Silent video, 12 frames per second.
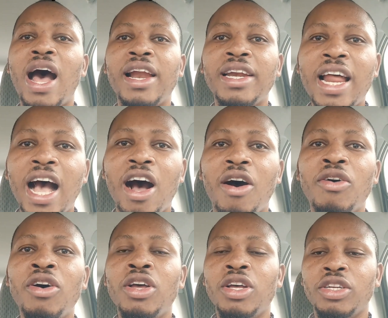And
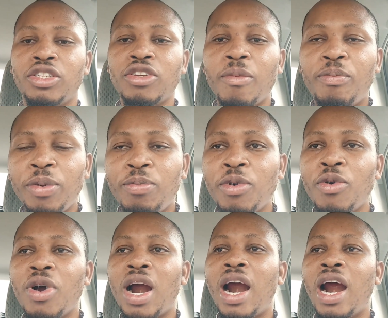now some
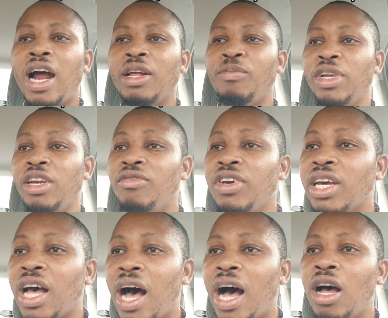people are believing
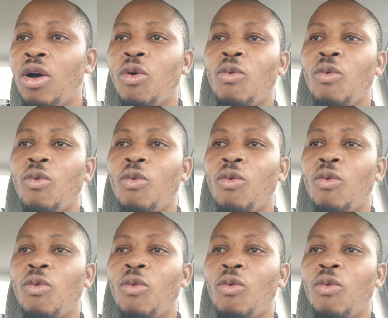her,